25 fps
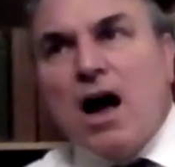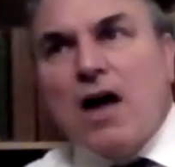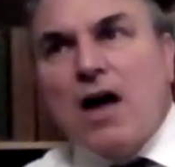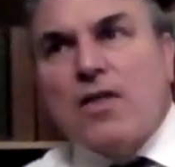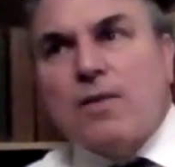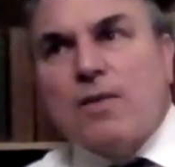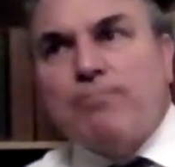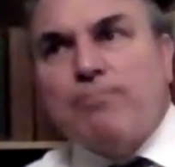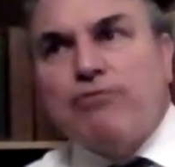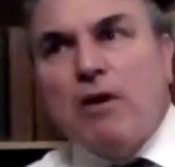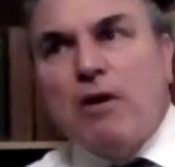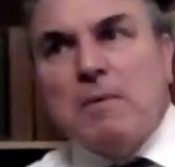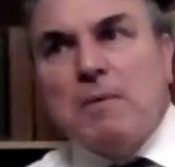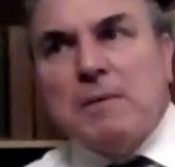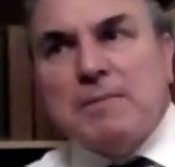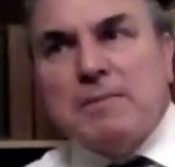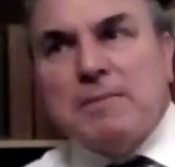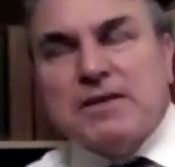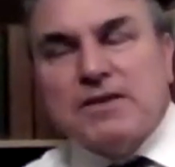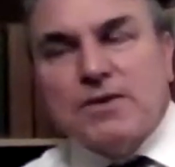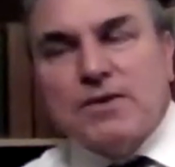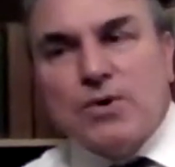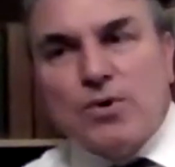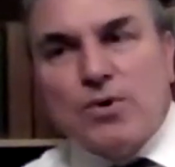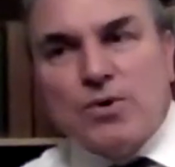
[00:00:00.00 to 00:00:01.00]
The problem
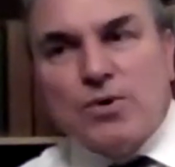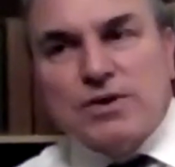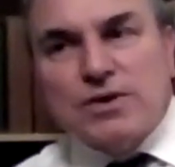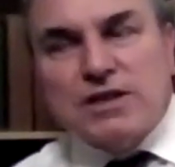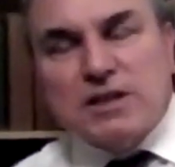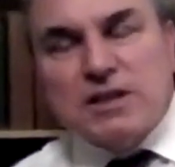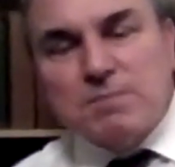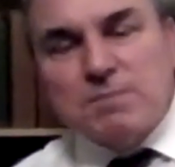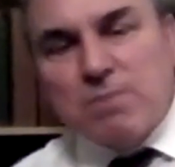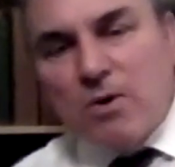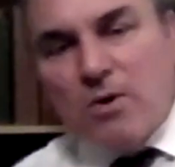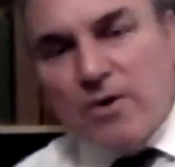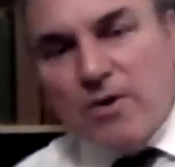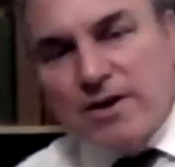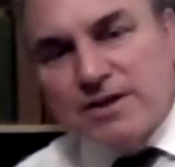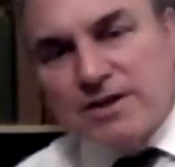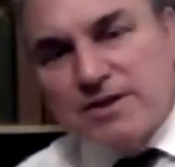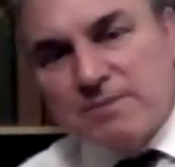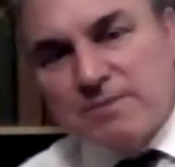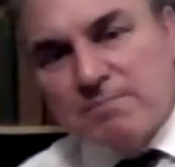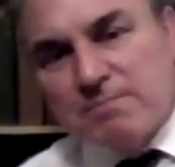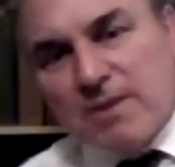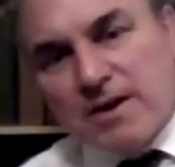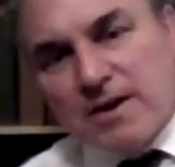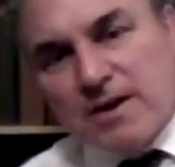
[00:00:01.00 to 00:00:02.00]
is, of course, it's
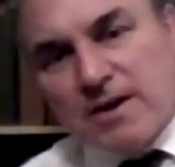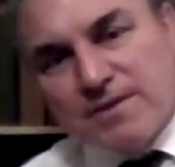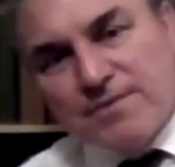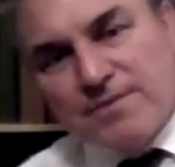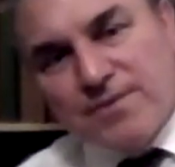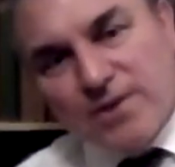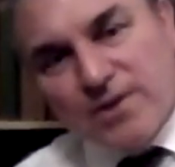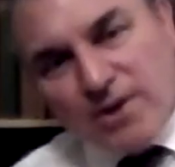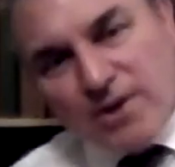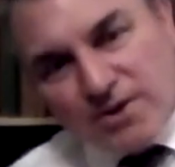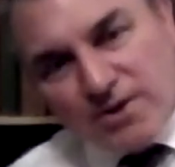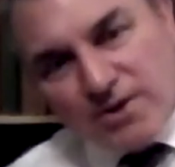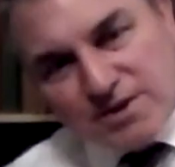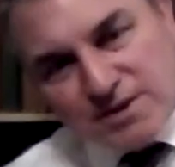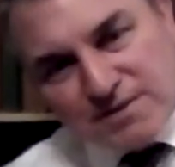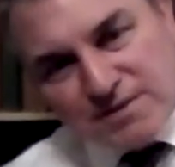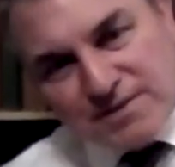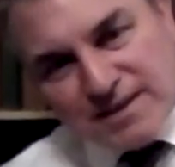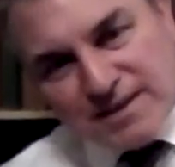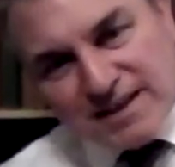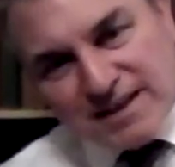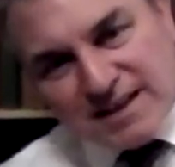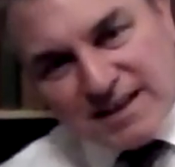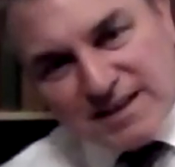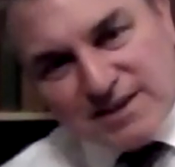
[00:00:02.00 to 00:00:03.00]
poisoned by the
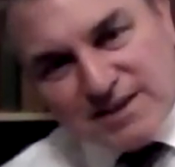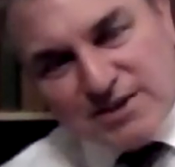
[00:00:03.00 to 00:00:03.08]
philosophy.